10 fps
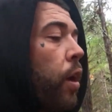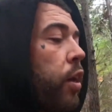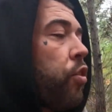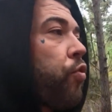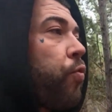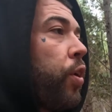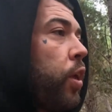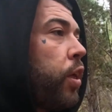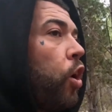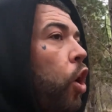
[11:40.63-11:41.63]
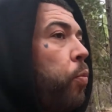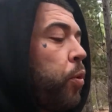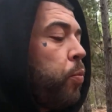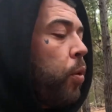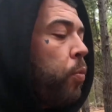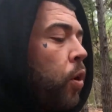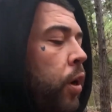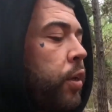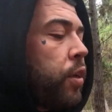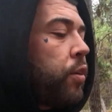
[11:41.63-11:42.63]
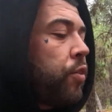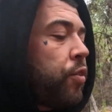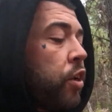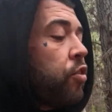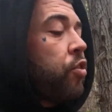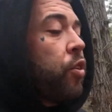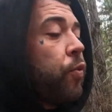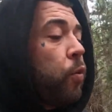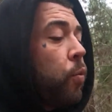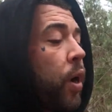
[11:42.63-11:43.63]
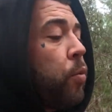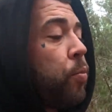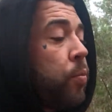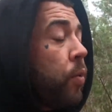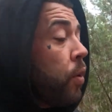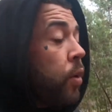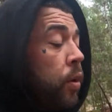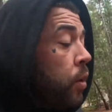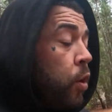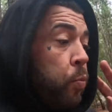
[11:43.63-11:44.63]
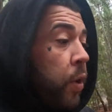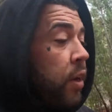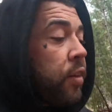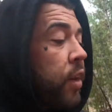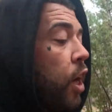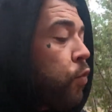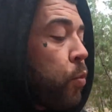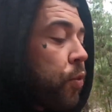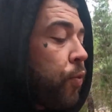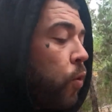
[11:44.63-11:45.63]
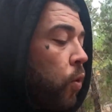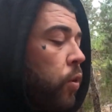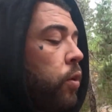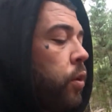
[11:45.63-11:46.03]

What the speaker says: And it's really opened my mind in such a different way, better than ever before.